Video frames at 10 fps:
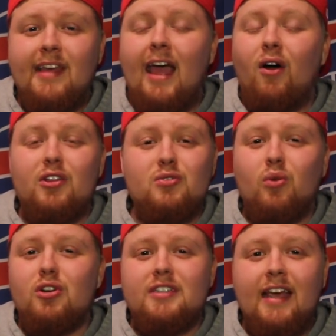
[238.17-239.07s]
Allen's
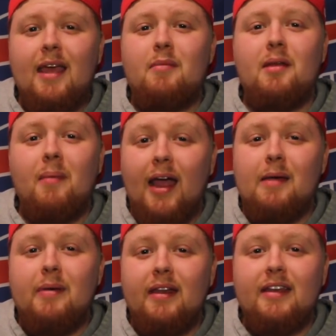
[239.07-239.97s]
worst game, in my
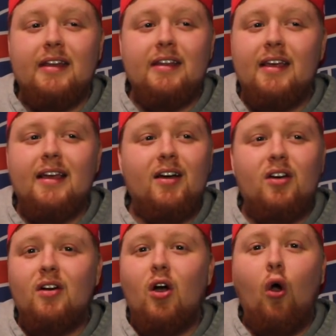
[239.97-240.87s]
opinion.
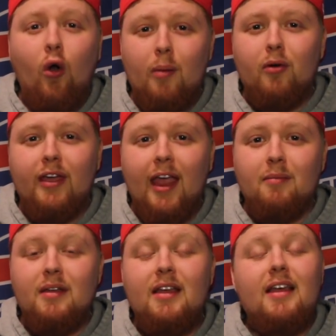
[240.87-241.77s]
Horrible game.